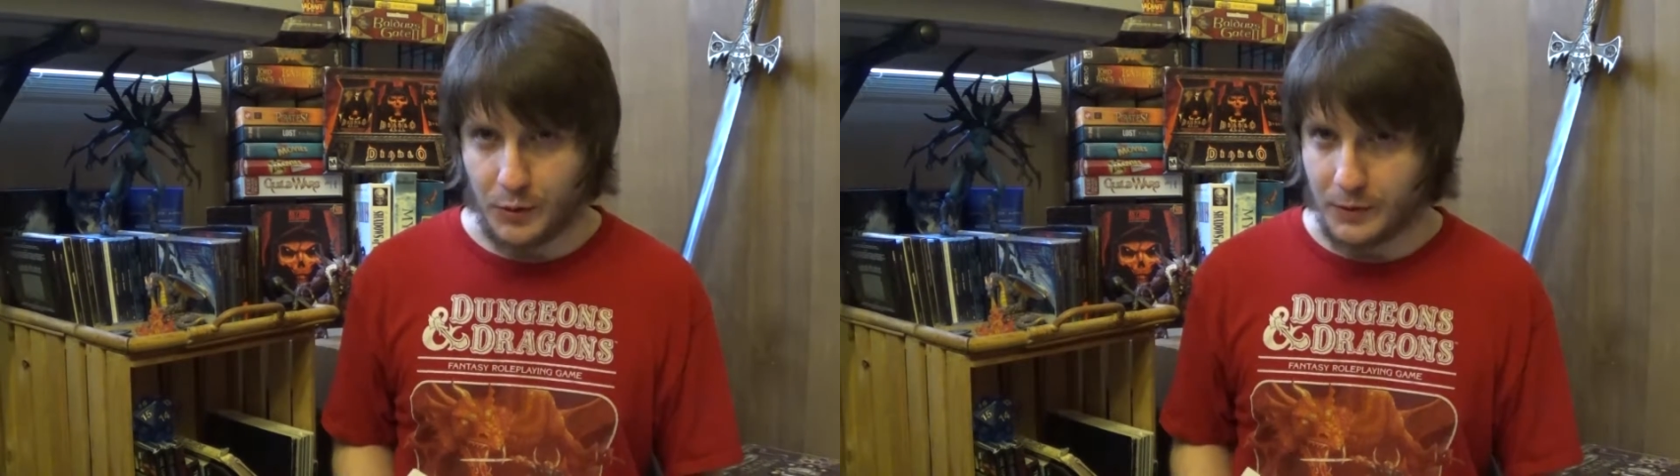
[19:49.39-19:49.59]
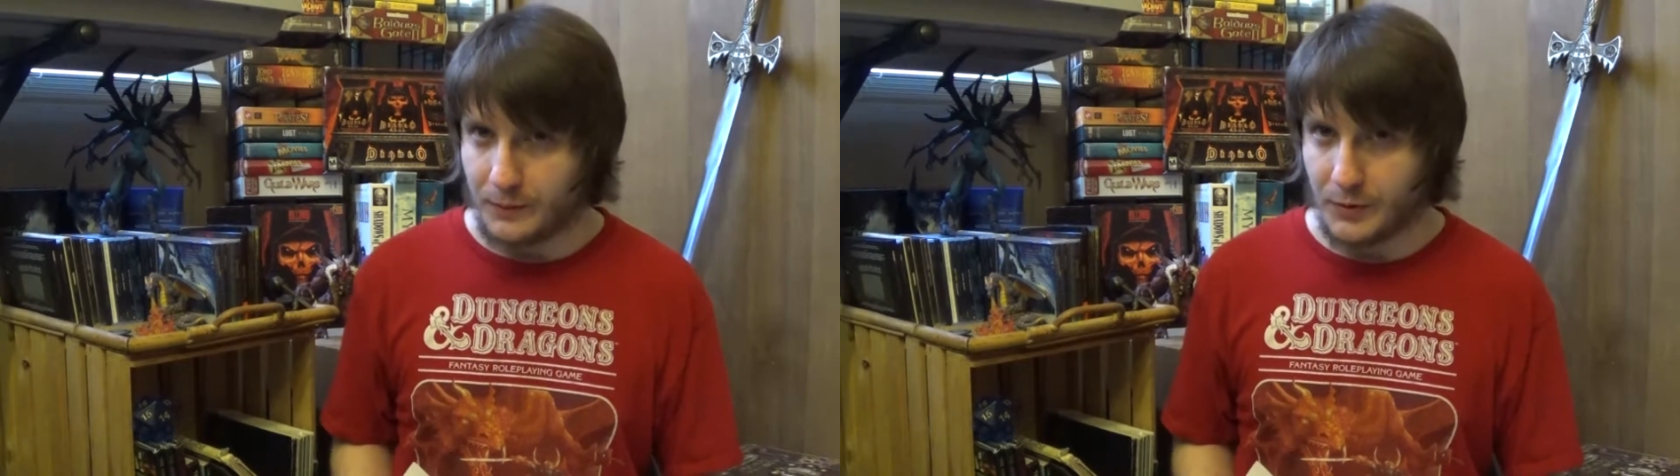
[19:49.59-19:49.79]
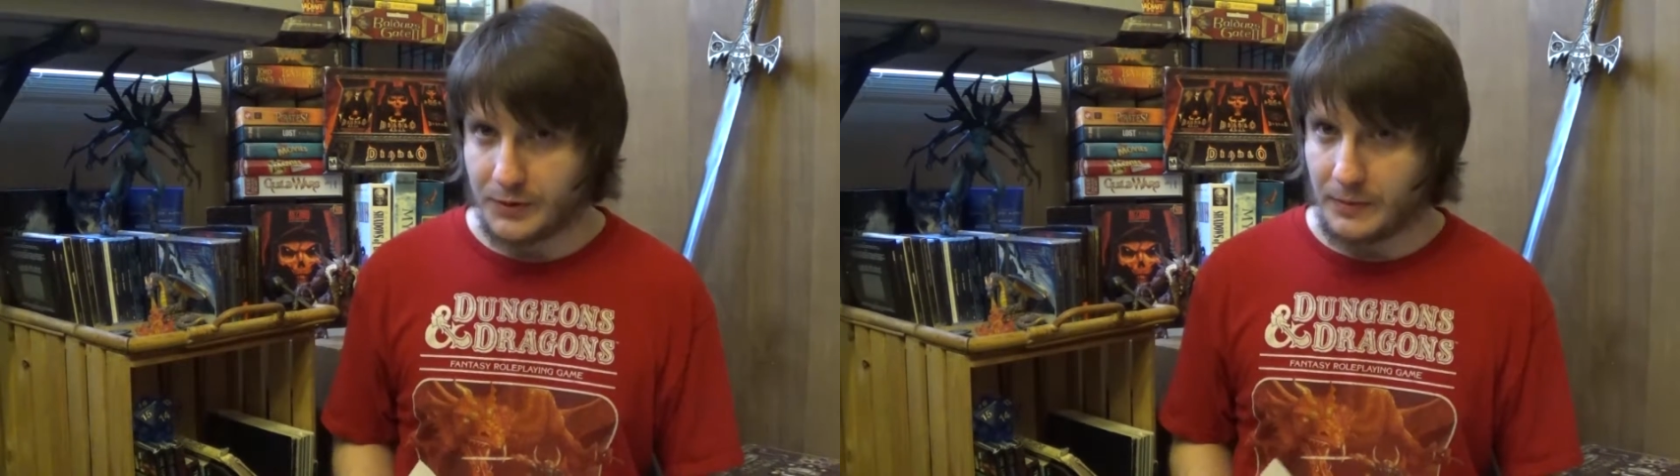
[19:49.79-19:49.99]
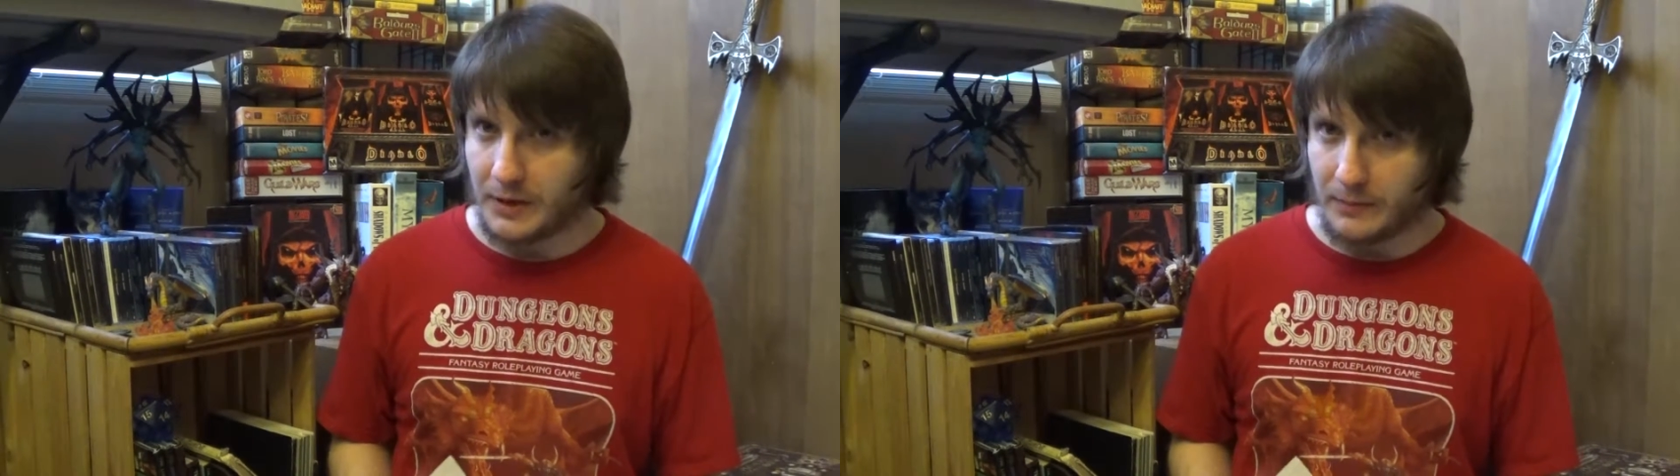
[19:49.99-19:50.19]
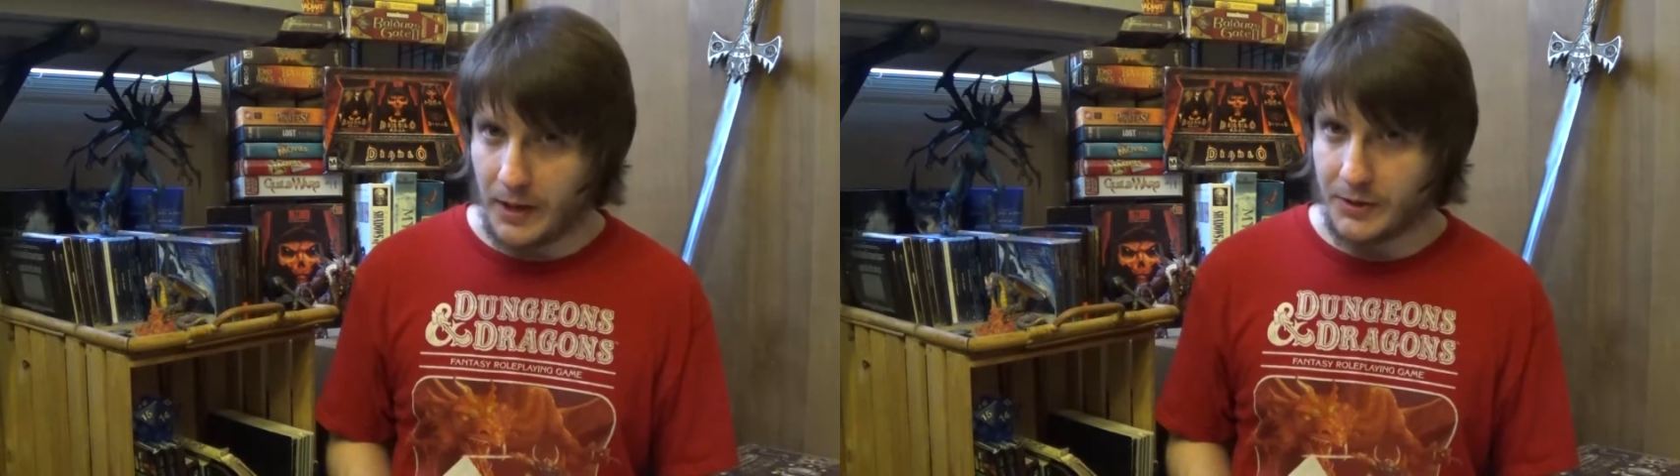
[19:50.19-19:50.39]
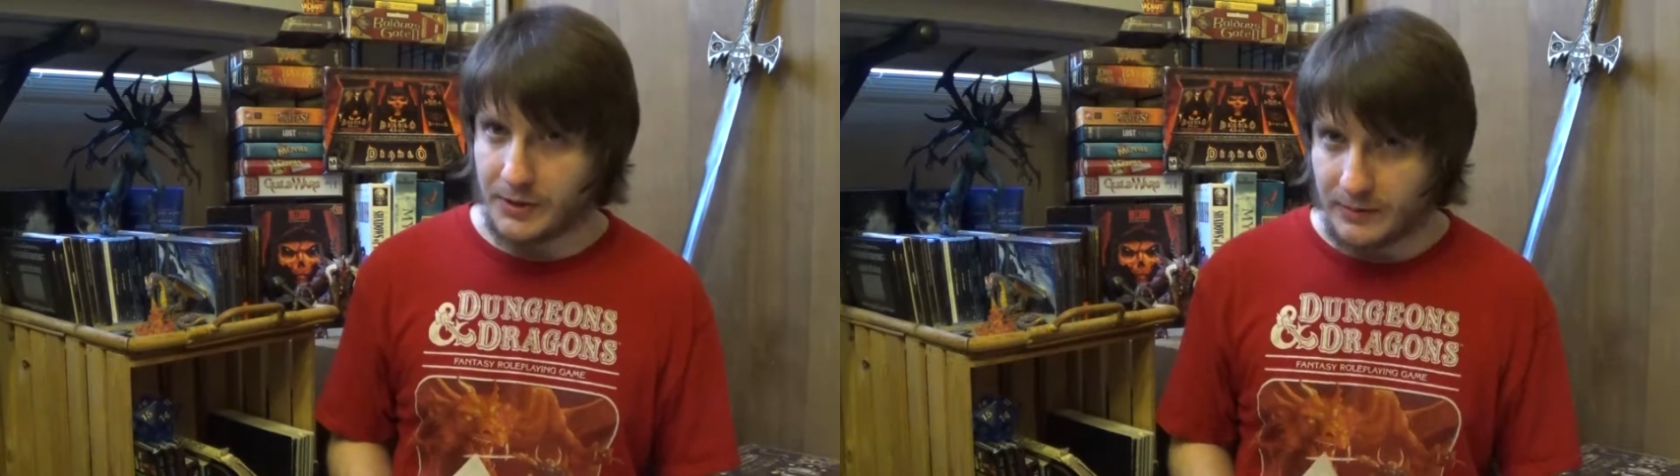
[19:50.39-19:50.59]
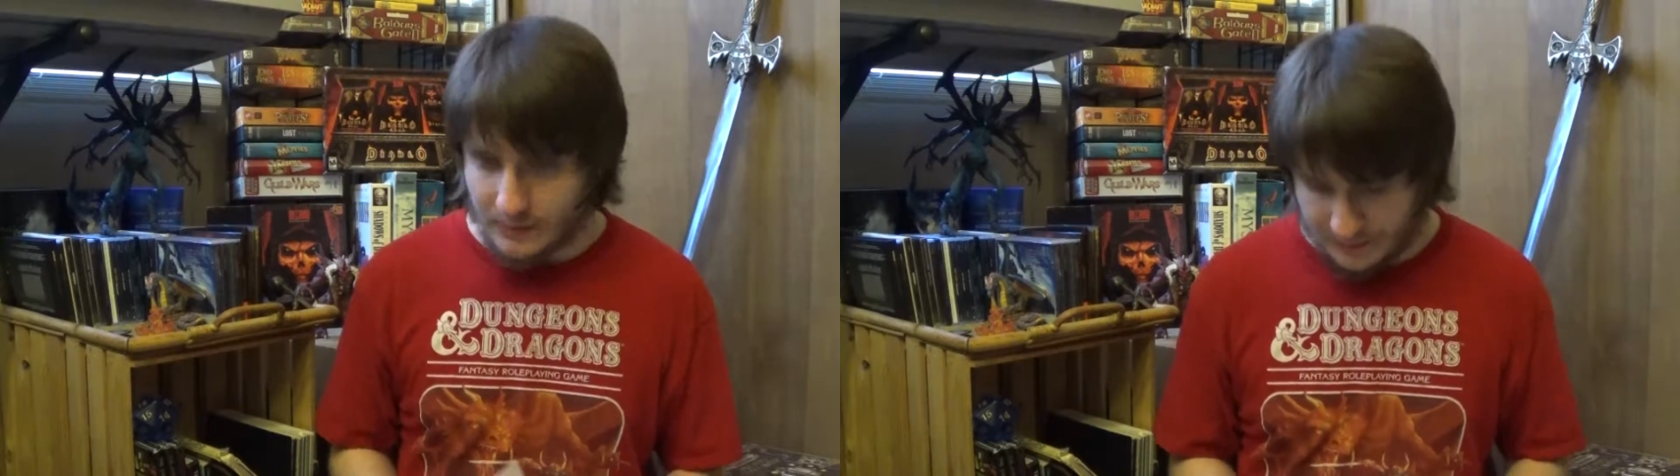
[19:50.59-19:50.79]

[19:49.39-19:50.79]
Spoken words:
you could possibly imagine.